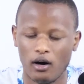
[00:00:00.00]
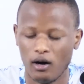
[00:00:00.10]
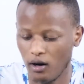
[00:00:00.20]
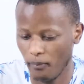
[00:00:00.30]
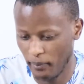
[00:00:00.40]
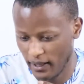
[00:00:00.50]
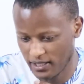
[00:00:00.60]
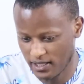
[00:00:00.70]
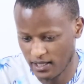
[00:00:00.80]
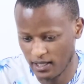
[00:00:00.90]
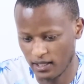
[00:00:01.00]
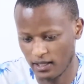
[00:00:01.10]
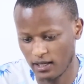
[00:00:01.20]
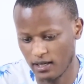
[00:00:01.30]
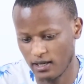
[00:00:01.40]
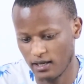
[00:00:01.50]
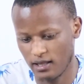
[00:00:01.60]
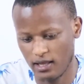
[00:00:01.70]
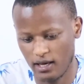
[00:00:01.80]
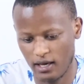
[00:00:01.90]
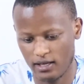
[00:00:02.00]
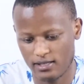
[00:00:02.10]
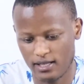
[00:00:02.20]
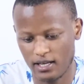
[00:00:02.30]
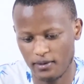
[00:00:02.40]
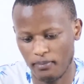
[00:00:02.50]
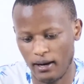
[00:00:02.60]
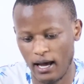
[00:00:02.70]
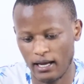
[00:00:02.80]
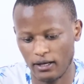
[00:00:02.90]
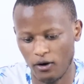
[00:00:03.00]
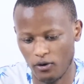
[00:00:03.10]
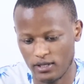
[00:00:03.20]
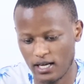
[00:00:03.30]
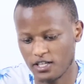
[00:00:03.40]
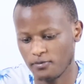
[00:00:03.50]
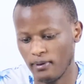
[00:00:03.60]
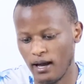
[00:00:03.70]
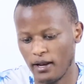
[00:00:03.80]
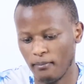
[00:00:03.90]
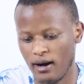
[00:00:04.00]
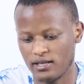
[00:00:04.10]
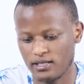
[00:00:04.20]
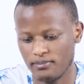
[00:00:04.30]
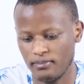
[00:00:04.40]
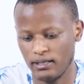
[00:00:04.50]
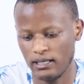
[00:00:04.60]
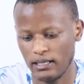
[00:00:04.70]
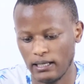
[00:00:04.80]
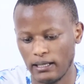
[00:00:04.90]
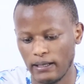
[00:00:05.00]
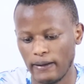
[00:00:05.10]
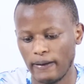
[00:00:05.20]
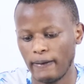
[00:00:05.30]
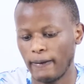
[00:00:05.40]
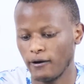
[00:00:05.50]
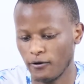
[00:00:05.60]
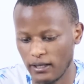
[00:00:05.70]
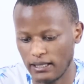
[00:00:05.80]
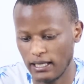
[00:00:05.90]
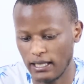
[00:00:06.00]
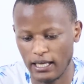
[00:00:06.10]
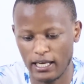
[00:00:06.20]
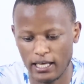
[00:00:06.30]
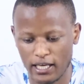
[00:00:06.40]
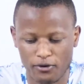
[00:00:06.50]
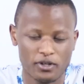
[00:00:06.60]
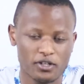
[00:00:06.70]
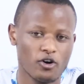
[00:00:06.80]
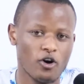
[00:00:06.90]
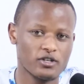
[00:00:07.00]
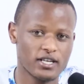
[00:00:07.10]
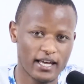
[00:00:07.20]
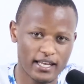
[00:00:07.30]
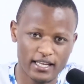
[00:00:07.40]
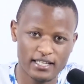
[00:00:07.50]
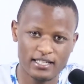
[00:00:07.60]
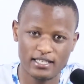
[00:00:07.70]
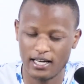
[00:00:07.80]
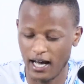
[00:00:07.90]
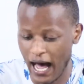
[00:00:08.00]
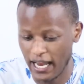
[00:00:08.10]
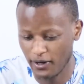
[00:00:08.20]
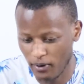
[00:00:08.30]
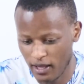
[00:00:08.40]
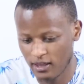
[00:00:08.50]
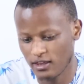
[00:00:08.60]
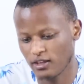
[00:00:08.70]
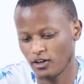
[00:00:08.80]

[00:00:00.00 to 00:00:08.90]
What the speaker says: PhD, the study plan or research plan must be written in English or Chinese and with